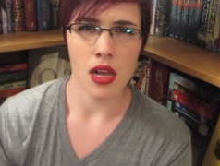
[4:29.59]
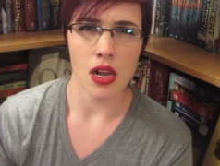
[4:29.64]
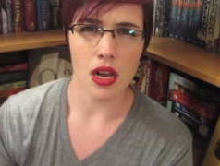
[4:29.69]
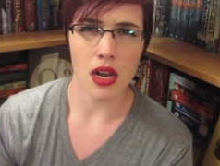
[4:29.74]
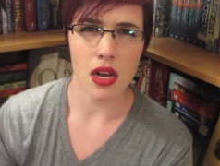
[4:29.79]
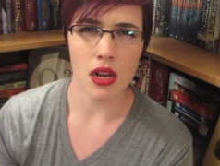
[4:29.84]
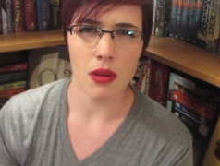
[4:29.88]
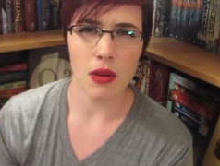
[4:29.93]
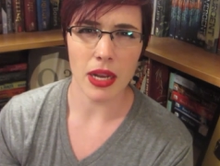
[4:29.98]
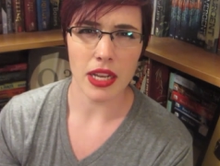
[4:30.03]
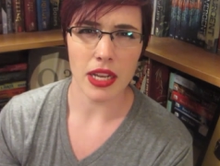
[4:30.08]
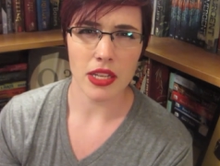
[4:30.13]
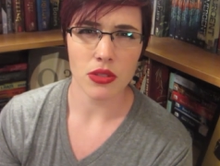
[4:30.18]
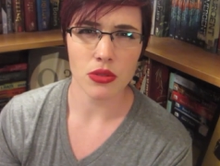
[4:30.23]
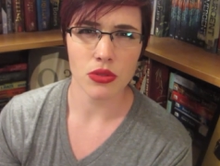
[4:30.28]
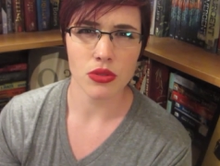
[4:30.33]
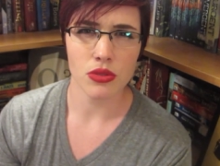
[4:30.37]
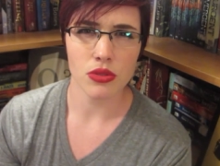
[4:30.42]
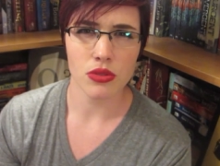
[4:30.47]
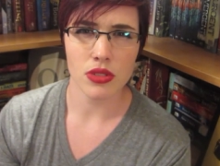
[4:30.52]
Um, I
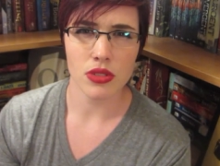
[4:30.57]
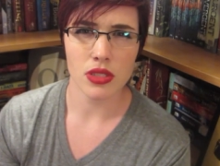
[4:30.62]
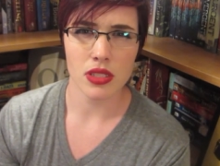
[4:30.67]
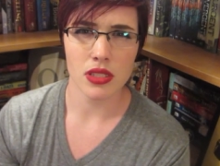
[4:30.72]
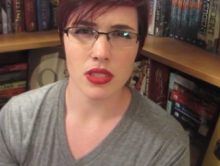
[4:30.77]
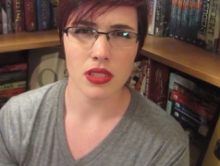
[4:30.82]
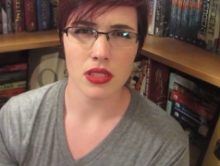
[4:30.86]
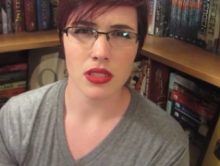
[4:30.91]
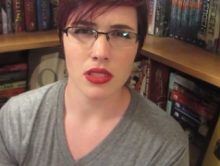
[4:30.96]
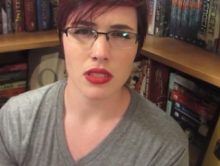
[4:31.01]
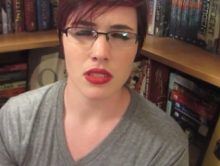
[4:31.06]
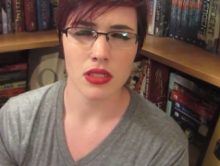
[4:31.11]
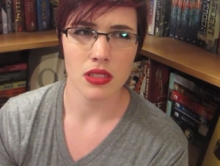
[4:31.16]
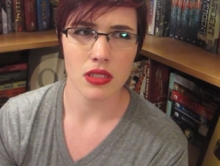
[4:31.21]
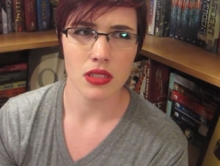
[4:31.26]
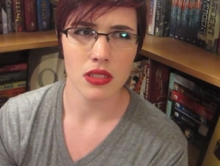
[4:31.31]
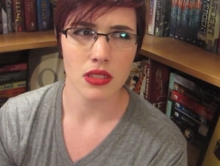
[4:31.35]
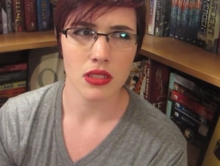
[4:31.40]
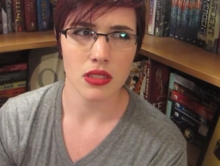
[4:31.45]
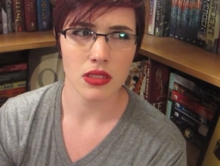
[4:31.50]
use
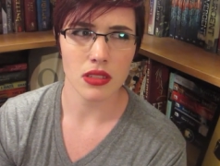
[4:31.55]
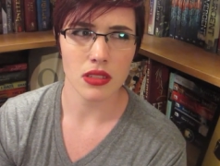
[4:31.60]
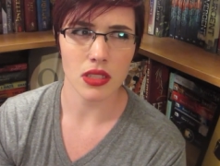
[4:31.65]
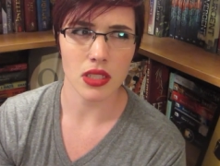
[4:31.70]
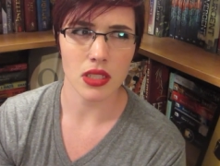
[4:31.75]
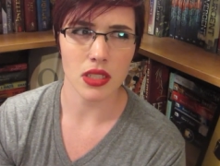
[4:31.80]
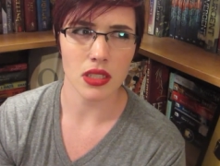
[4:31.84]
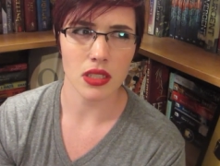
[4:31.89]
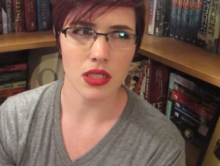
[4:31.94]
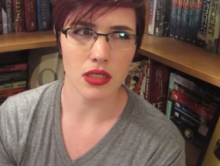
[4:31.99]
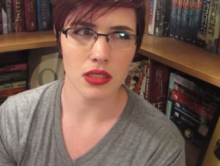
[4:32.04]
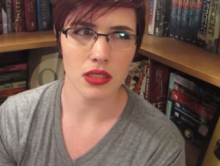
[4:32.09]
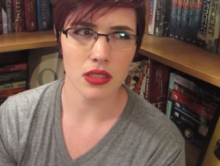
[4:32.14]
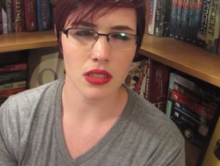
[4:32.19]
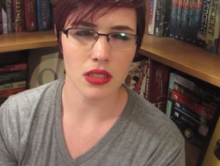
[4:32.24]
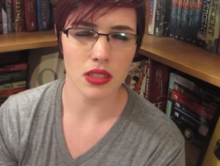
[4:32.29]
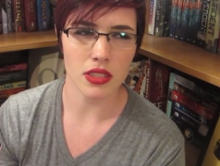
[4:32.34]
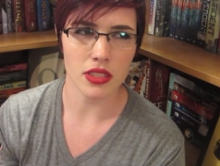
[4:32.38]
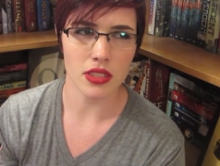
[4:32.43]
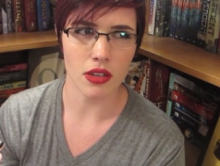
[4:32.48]
the
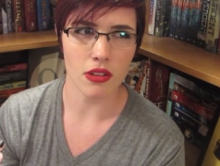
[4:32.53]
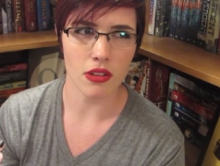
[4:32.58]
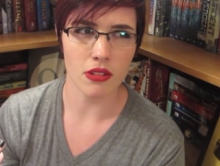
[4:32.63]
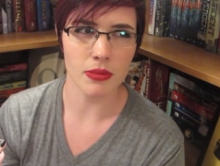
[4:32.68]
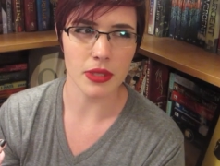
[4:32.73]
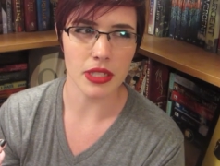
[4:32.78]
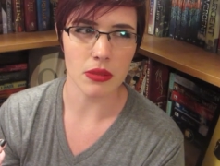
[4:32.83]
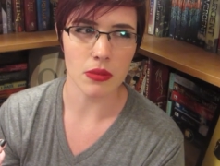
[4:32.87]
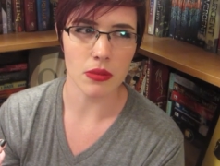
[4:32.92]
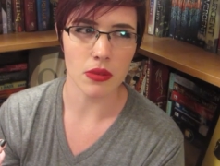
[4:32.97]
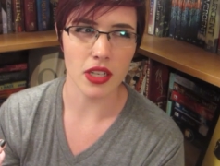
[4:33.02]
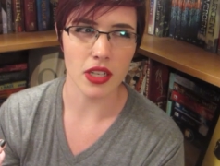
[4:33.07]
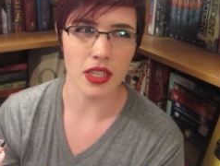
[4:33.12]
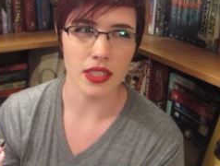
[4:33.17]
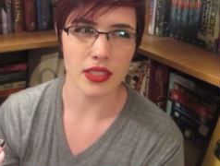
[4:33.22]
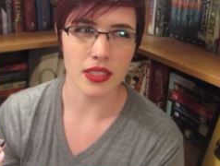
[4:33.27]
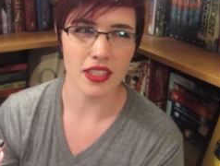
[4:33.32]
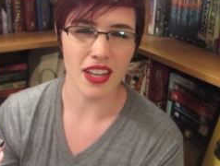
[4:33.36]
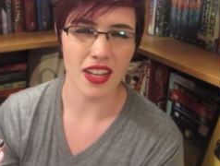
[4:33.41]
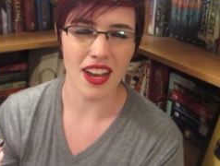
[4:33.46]
Adobe
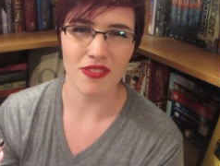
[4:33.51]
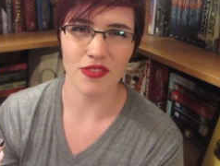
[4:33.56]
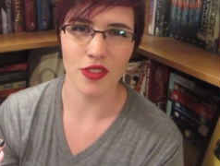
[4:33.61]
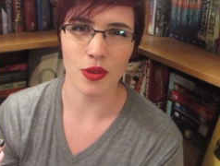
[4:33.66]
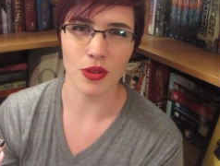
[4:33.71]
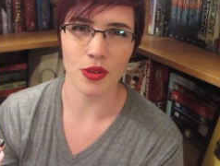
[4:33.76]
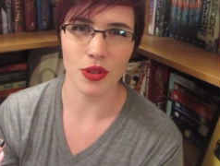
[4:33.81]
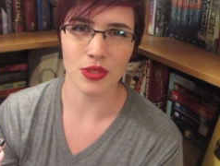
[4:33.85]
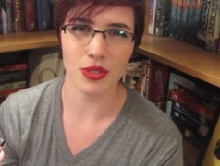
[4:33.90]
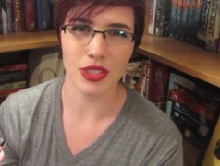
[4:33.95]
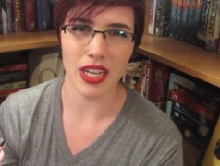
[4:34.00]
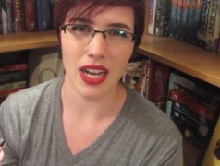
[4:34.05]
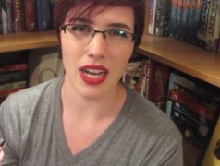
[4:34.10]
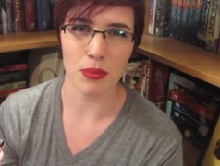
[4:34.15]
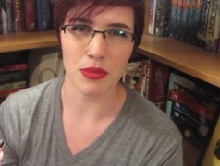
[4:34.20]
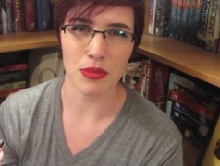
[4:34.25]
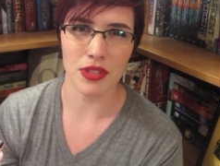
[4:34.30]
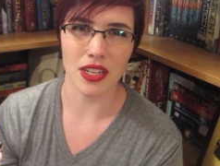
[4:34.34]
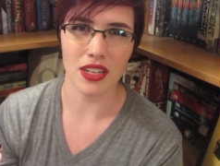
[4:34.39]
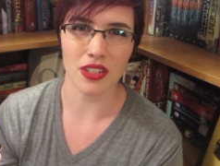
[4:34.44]
one, not
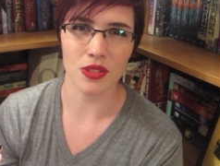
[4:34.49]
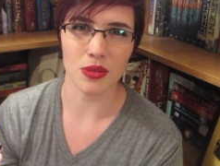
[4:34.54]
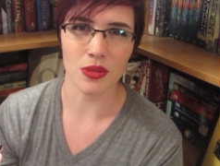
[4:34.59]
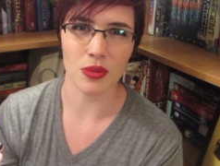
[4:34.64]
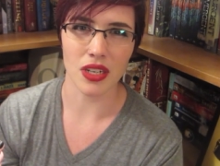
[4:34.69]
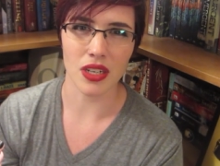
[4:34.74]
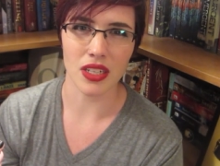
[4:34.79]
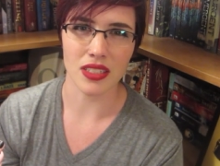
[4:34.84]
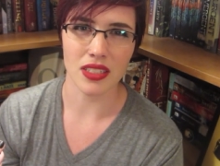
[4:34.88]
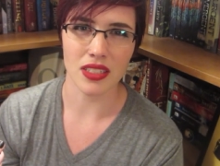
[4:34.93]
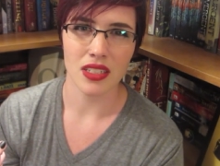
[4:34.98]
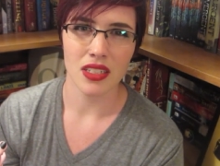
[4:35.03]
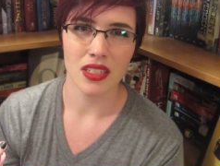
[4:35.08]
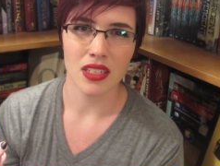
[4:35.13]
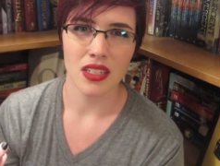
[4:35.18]
Photoshop, the other one.